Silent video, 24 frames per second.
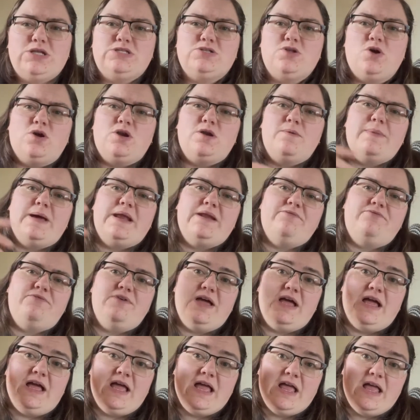It's not going to
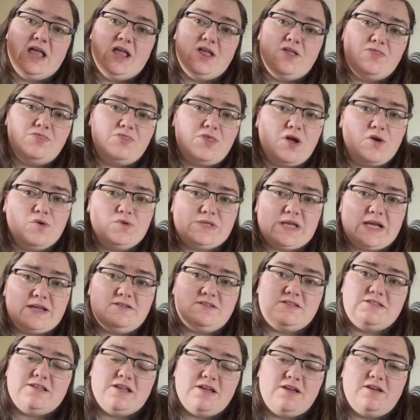benefit those I
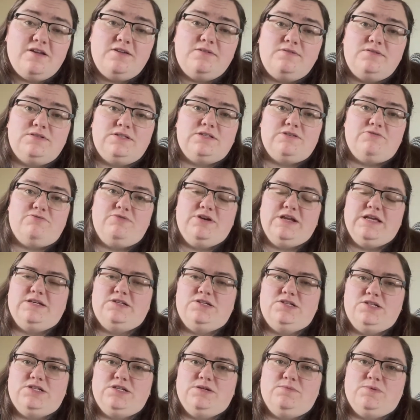serve's
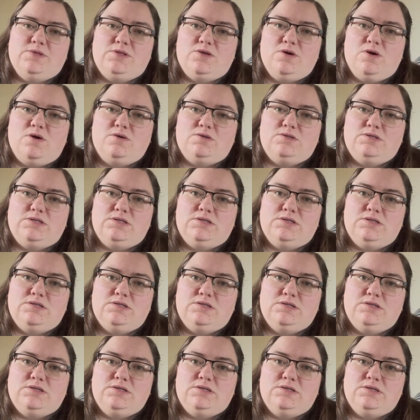relationship with God.
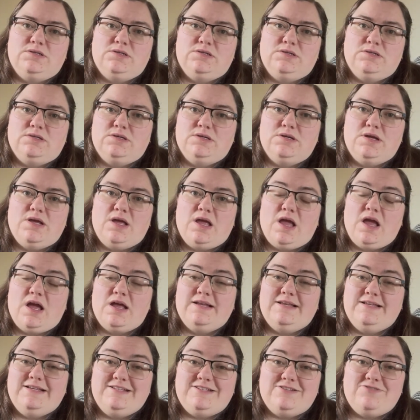
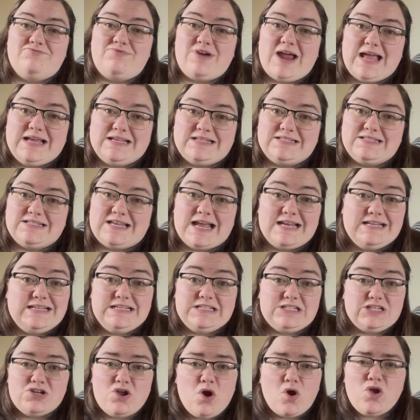I need to rest. I
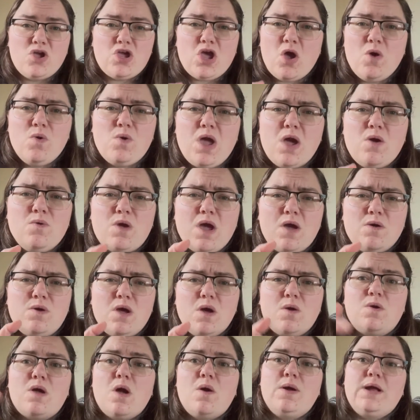need to not go, go, go,
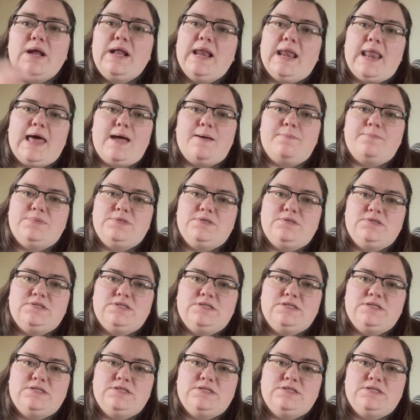go, go and collapse.